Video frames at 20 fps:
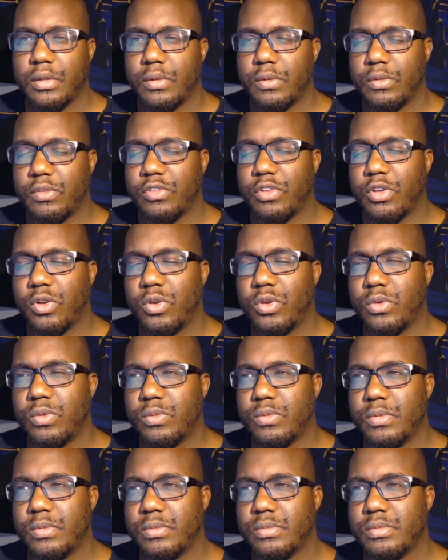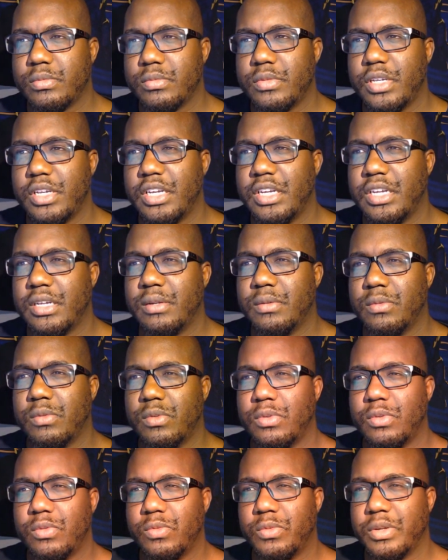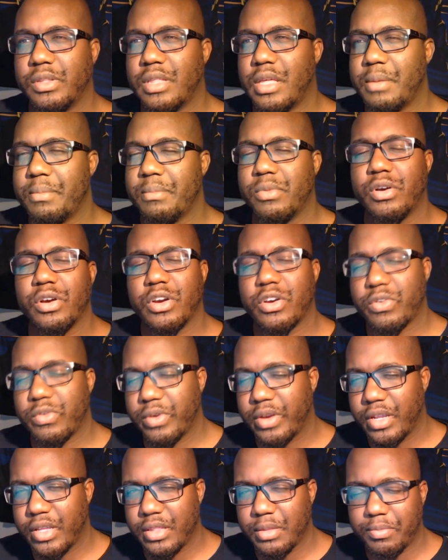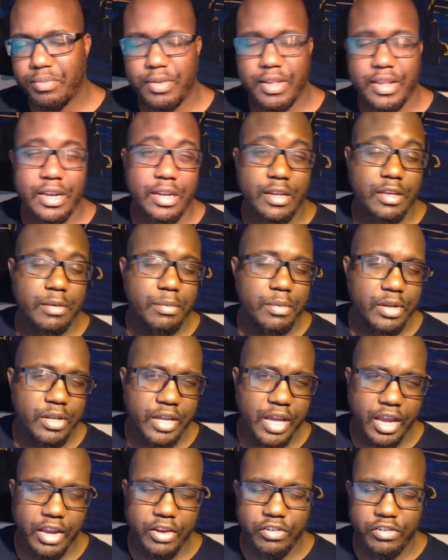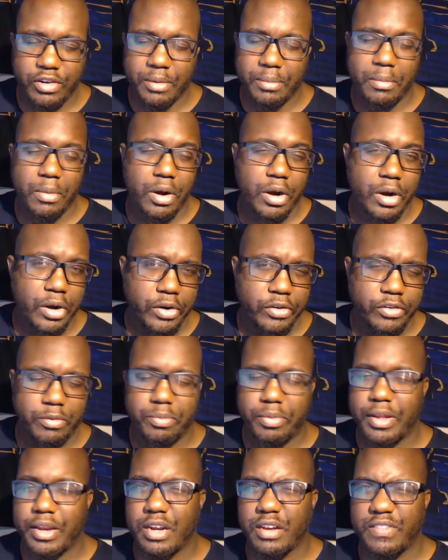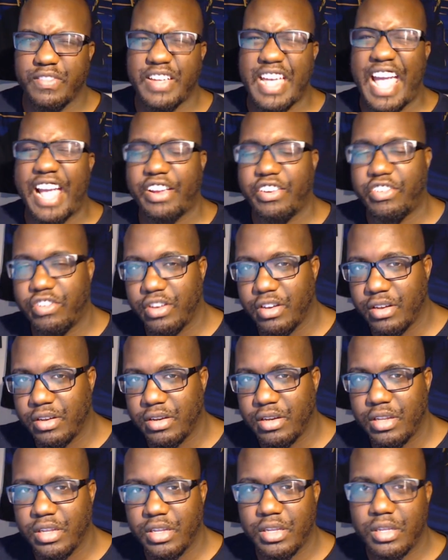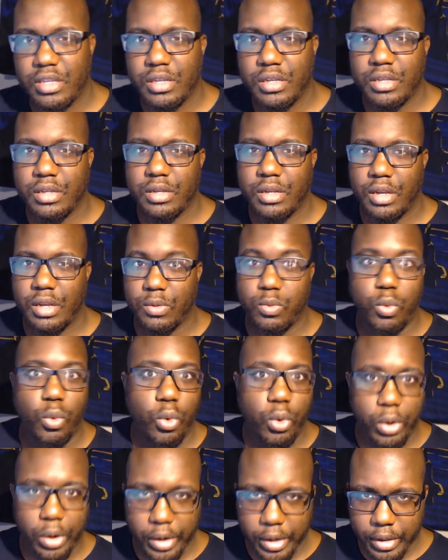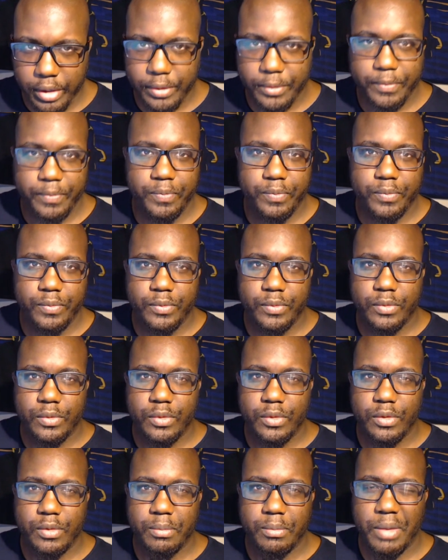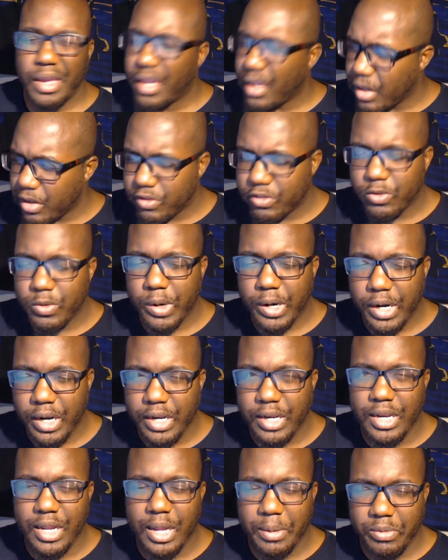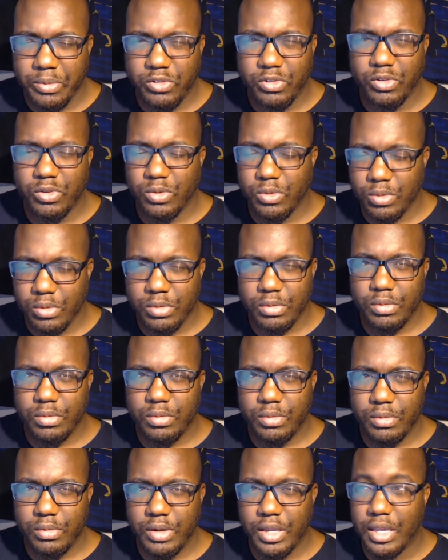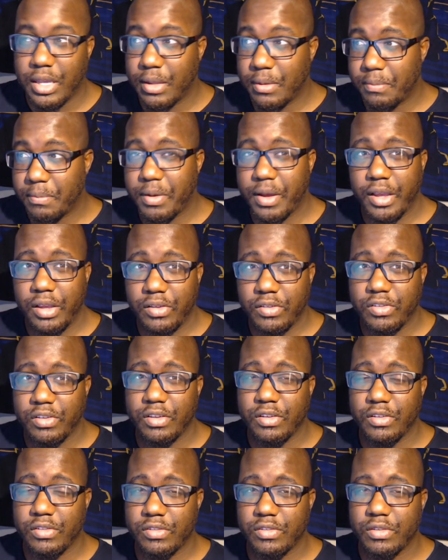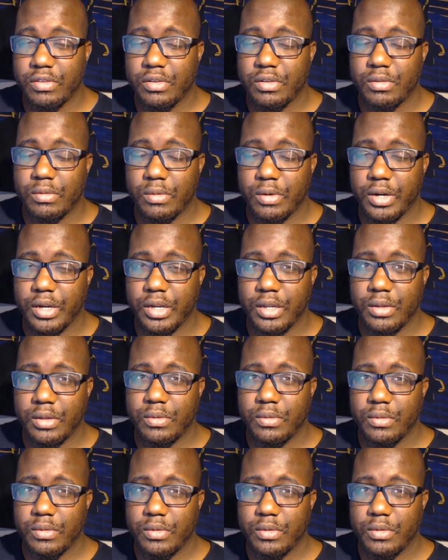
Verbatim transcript: So and with a Mercury, the planet of communication, Mars, the planet of action, war, making a square to Neptune and Pisces, right?